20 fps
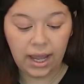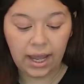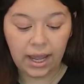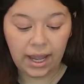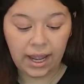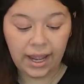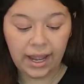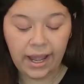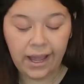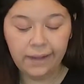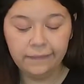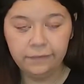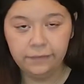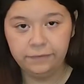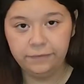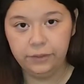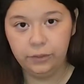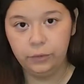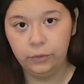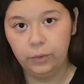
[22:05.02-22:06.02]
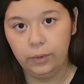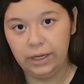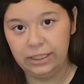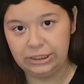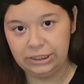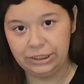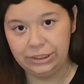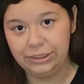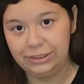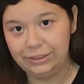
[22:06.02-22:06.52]
I have a few
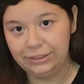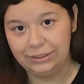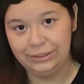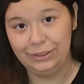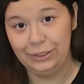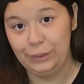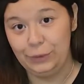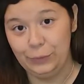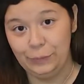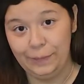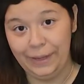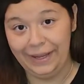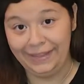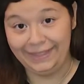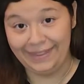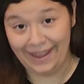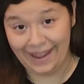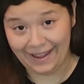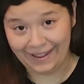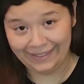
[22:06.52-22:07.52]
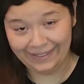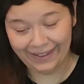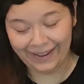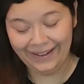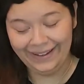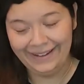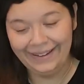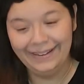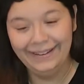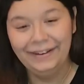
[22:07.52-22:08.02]
questions to who made that.
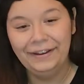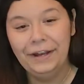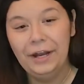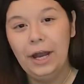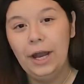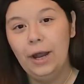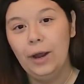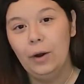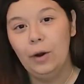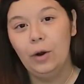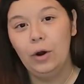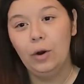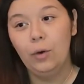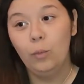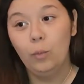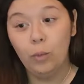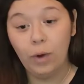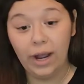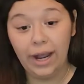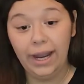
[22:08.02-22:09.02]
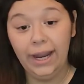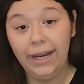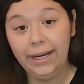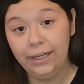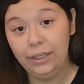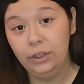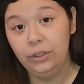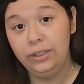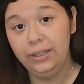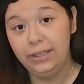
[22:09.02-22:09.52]
Like, why
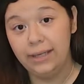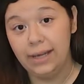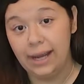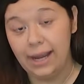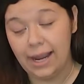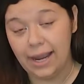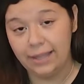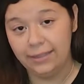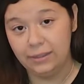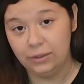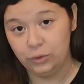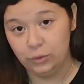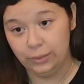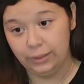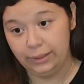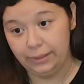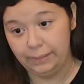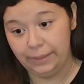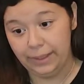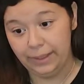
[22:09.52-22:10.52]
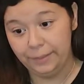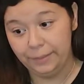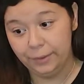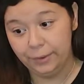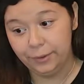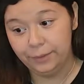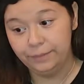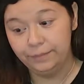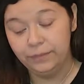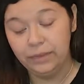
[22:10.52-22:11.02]
do you need to hide the toilet
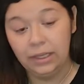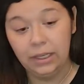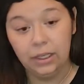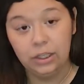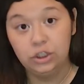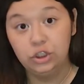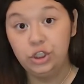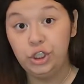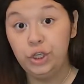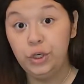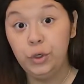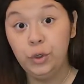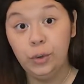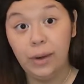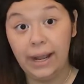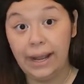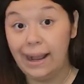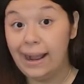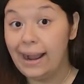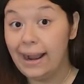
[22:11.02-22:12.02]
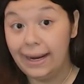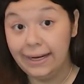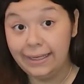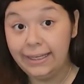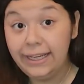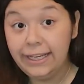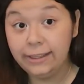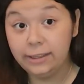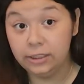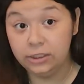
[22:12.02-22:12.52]
paper? 2, I
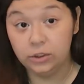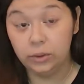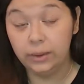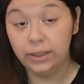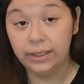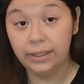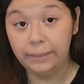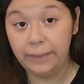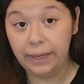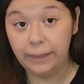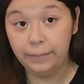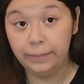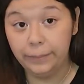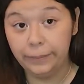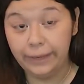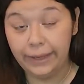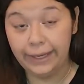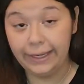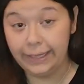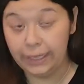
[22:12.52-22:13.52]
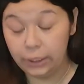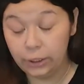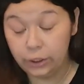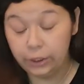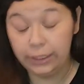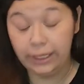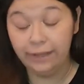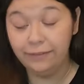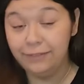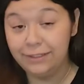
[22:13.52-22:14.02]
need the toilet paper, like, can you
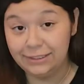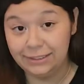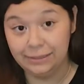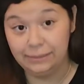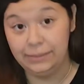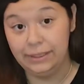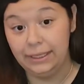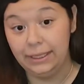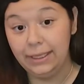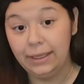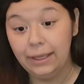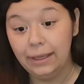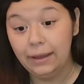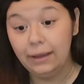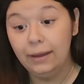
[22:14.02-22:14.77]
give it to me?